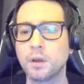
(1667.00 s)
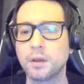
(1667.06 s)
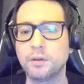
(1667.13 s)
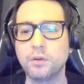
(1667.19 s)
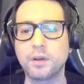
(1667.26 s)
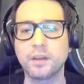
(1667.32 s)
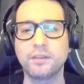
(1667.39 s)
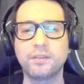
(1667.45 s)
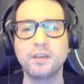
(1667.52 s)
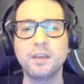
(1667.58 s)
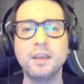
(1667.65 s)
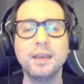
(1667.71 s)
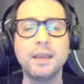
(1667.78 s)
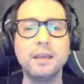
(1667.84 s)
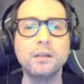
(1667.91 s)
You can
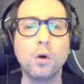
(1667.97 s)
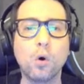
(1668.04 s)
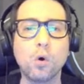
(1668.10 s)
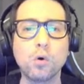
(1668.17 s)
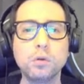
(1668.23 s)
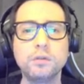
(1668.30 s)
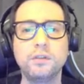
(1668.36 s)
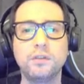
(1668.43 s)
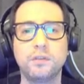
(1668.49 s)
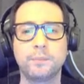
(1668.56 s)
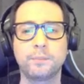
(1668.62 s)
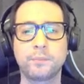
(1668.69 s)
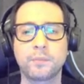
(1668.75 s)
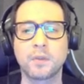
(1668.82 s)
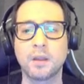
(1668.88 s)
see it holds
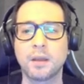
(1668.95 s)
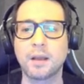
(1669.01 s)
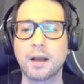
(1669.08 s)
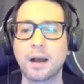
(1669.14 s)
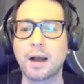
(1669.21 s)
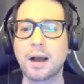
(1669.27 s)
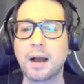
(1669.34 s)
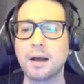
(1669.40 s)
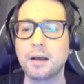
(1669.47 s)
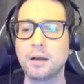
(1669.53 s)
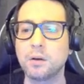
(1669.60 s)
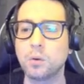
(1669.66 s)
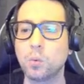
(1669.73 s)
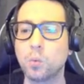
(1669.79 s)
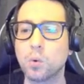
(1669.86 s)
a
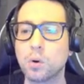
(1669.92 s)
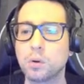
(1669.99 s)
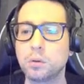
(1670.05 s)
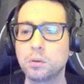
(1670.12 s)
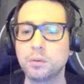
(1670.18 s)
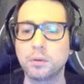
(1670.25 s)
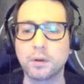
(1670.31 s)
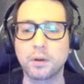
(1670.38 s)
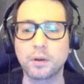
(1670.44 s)
whole